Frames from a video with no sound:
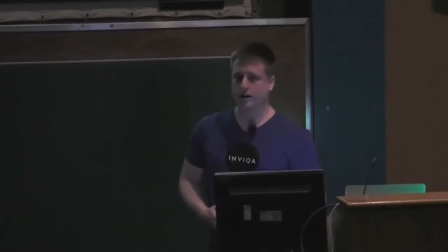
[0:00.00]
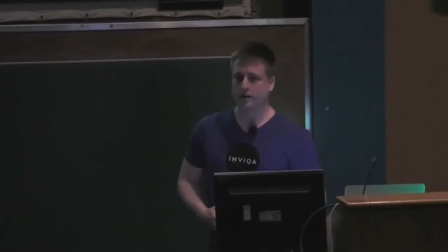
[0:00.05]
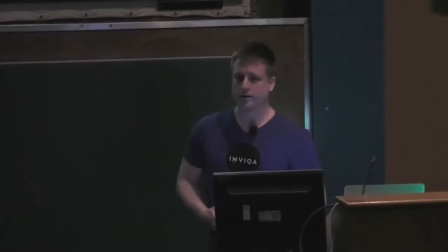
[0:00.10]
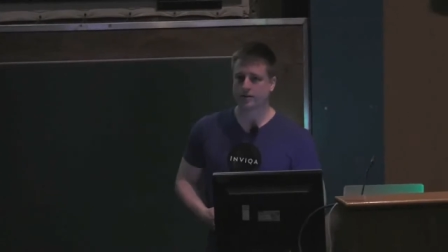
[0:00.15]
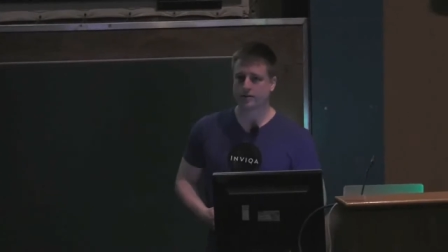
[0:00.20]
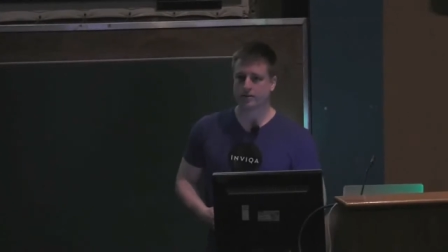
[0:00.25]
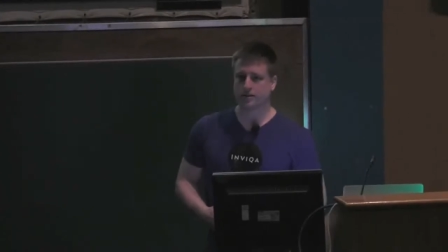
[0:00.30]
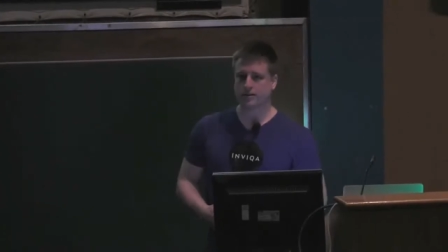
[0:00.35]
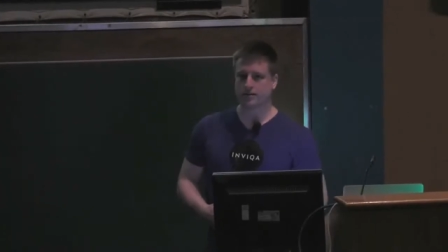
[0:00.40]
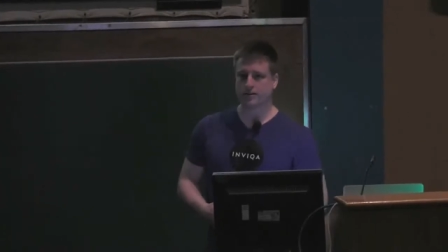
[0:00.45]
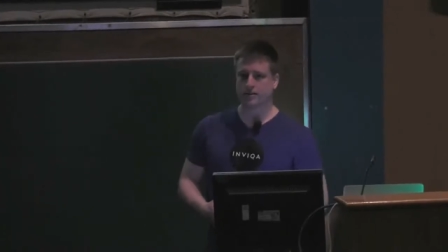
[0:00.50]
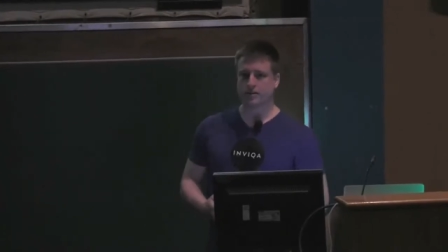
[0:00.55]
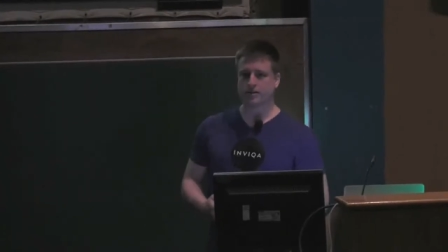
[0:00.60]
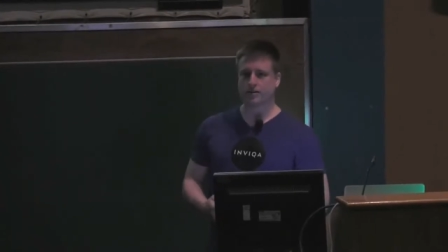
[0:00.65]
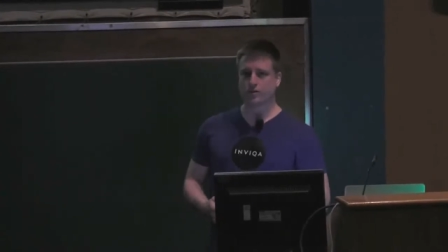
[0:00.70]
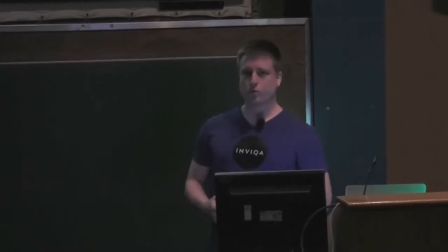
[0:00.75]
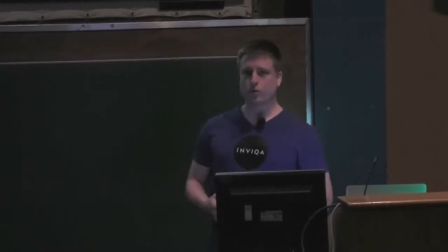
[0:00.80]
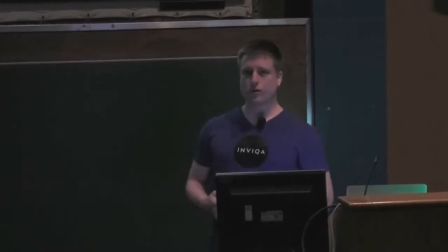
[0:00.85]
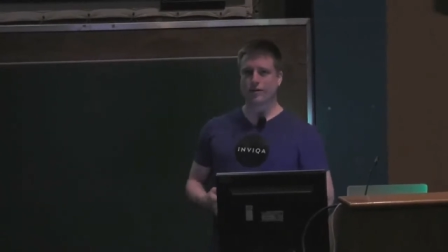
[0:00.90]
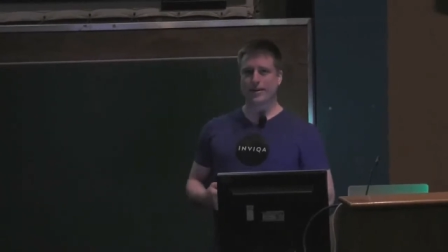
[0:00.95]
and
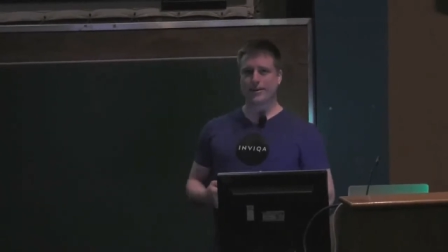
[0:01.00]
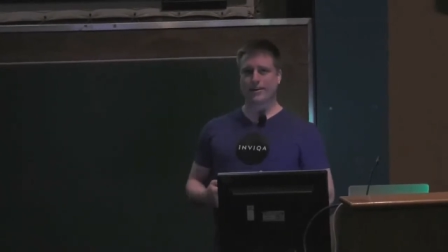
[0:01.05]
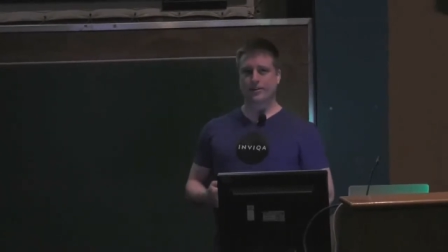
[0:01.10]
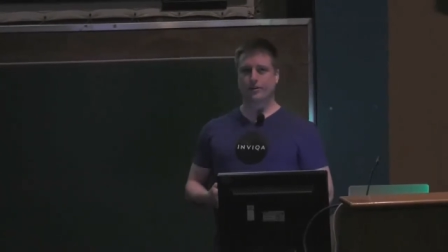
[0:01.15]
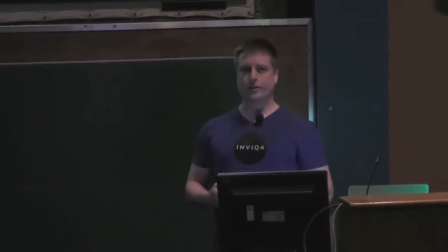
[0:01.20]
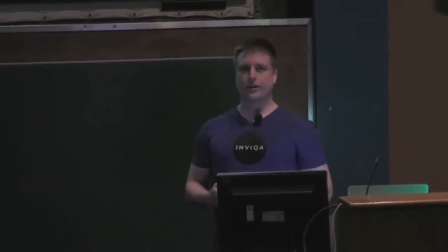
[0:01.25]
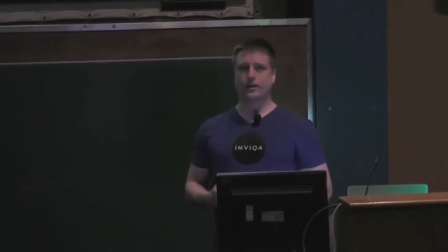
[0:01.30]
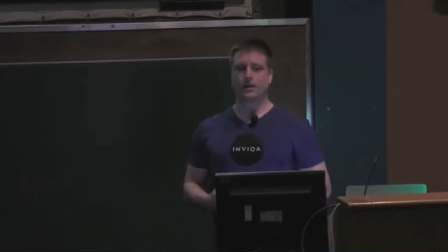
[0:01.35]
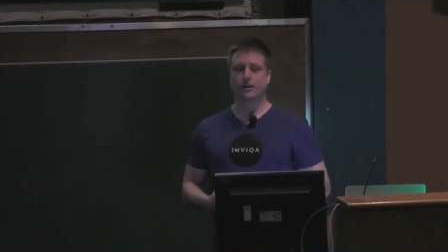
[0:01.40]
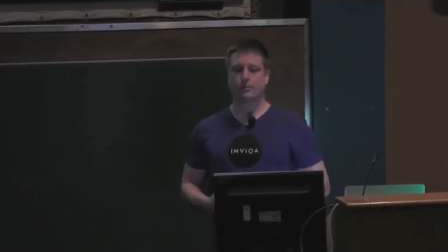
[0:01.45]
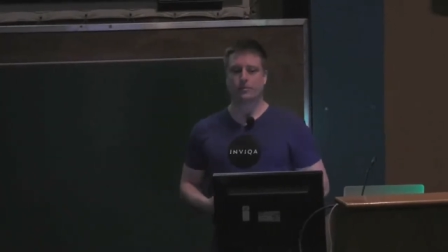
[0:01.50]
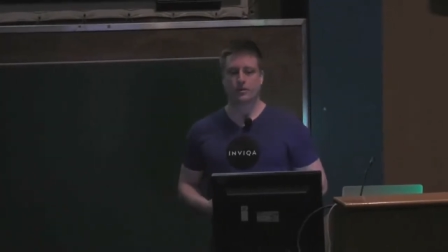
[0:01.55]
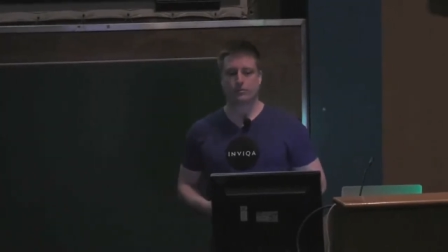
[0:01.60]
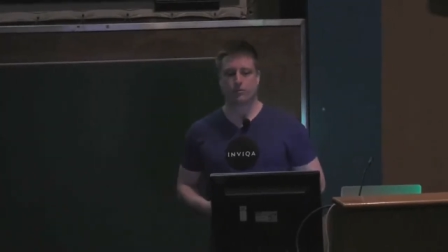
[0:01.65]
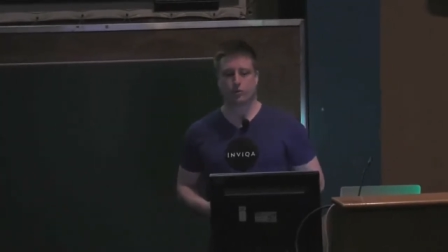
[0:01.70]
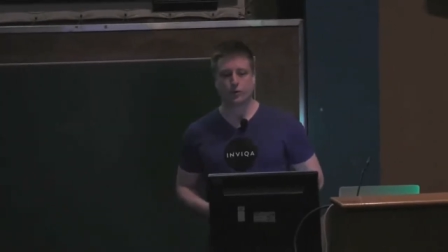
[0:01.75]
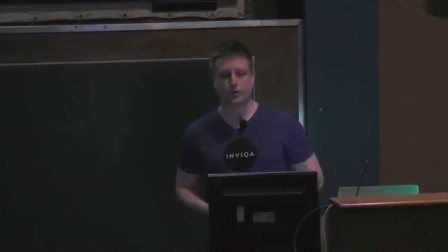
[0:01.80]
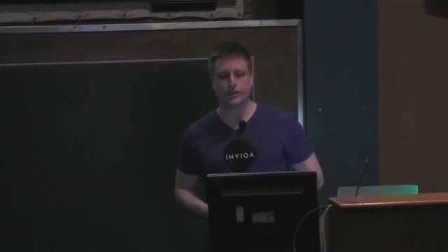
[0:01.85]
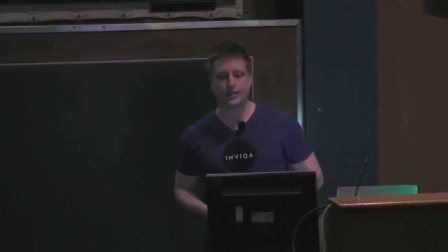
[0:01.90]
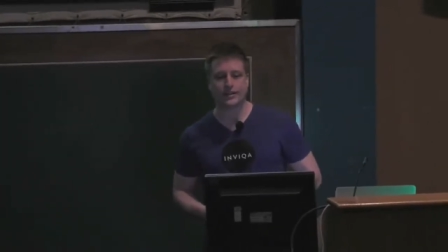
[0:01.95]
discuss what they're doing in a
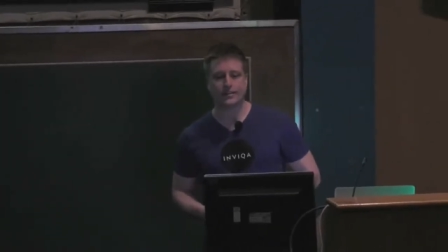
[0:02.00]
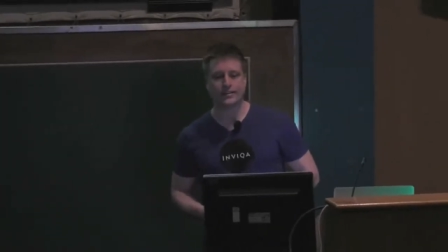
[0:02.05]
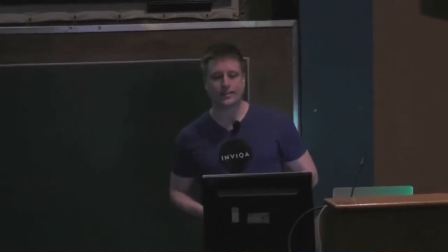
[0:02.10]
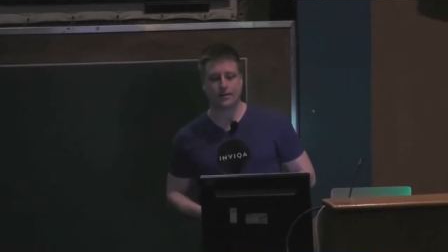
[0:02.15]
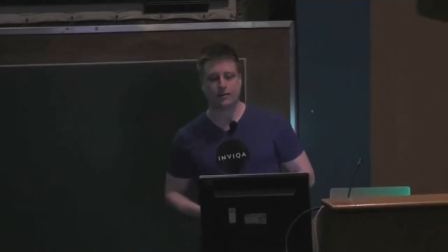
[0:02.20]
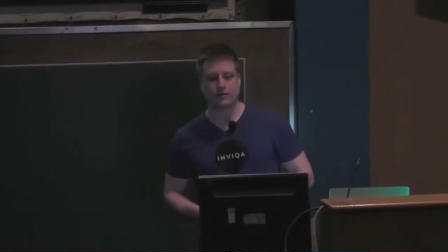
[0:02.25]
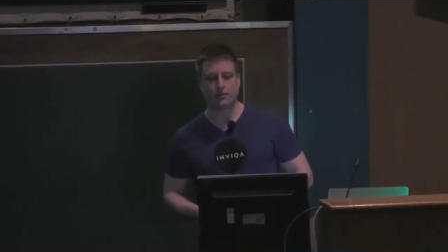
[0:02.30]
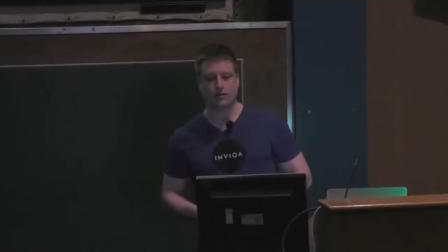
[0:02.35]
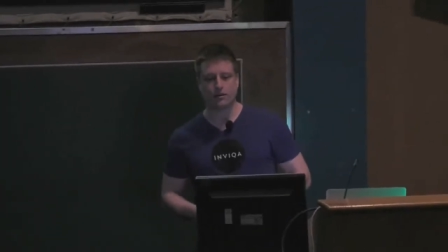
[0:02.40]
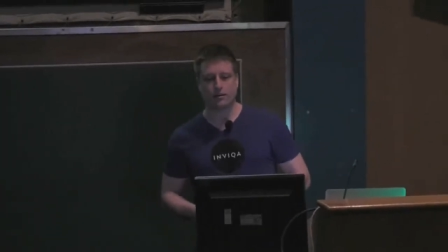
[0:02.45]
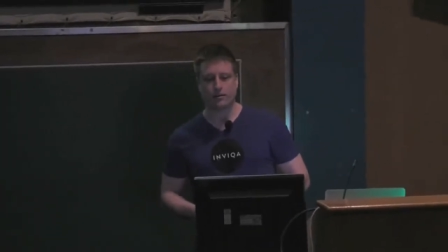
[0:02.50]
bit more detail.